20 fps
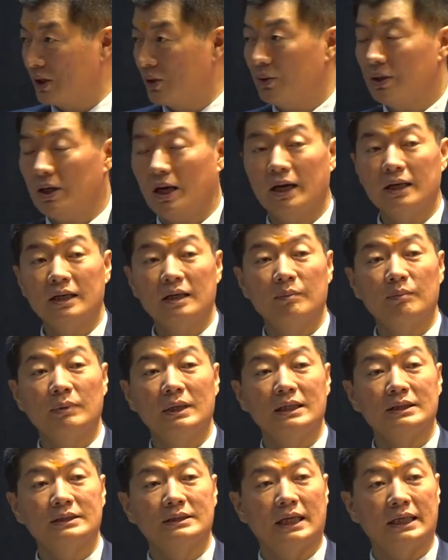300
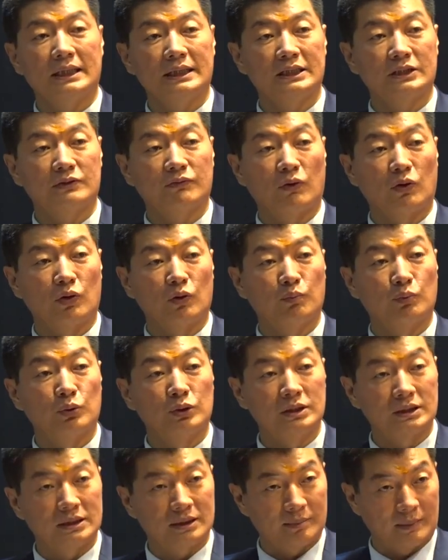million Chinese follow
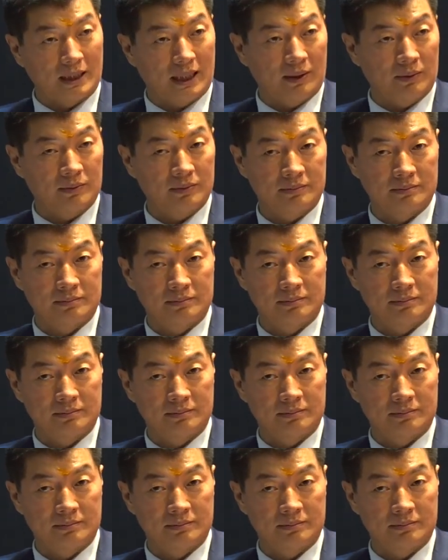Buddhism now.